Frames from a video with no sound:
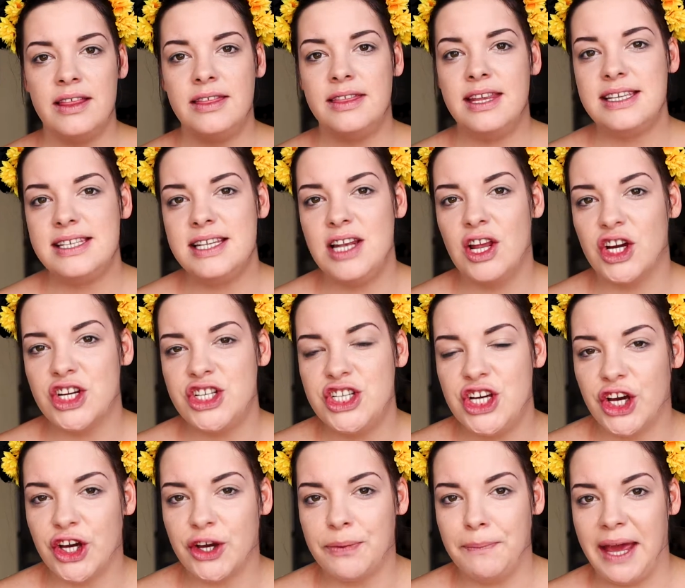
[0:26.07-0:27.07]
This look
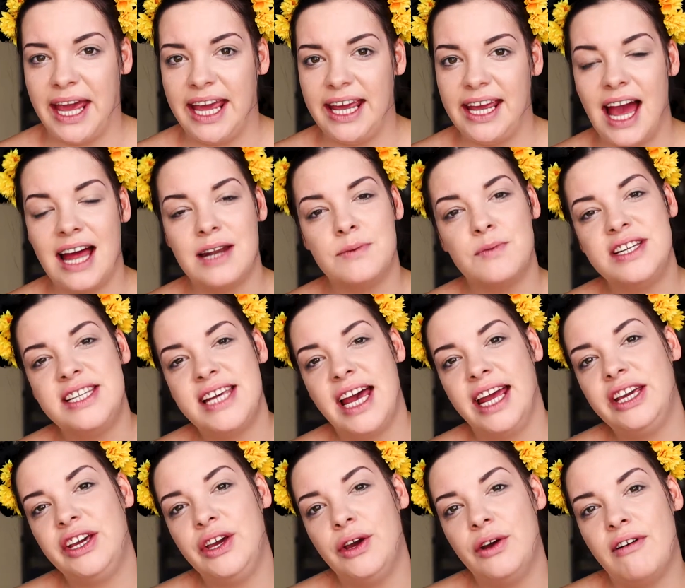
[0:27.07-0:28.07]
took me and would
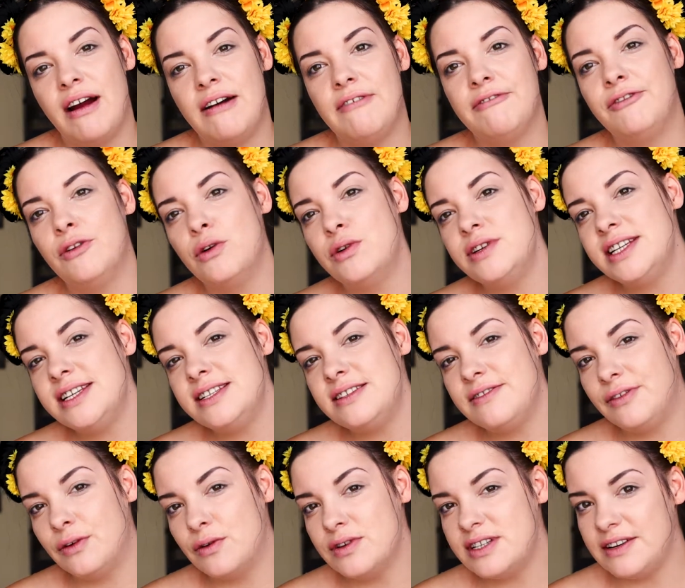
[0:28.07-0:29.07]
take you around 40 to
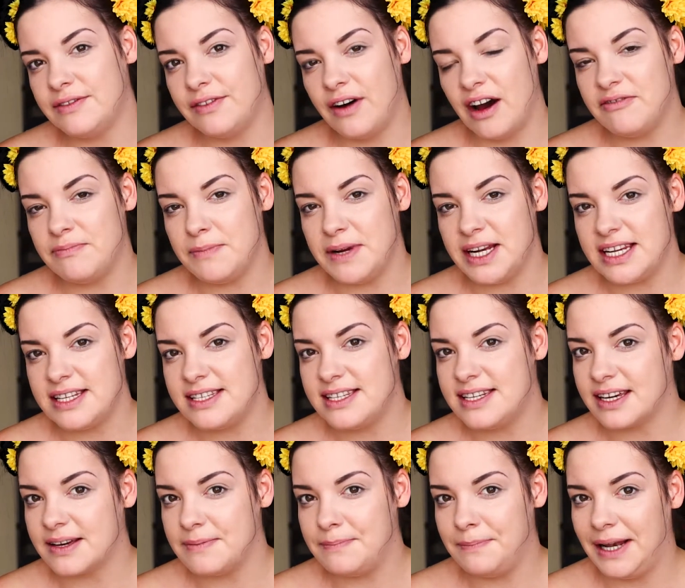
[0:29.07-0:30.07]
45 minutes
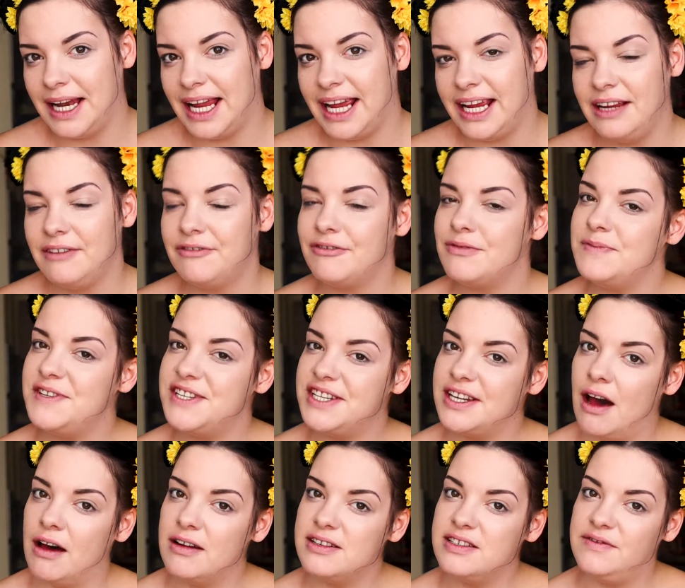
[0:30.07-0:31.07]
to complete from
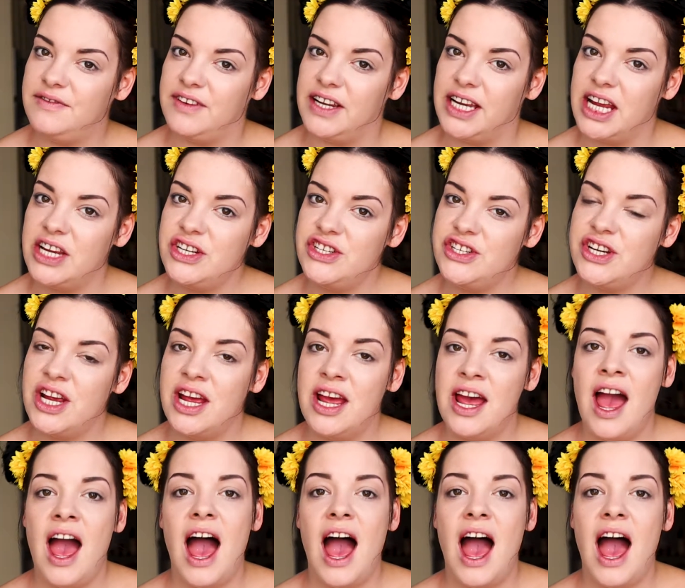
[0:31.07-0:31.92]
start to finish,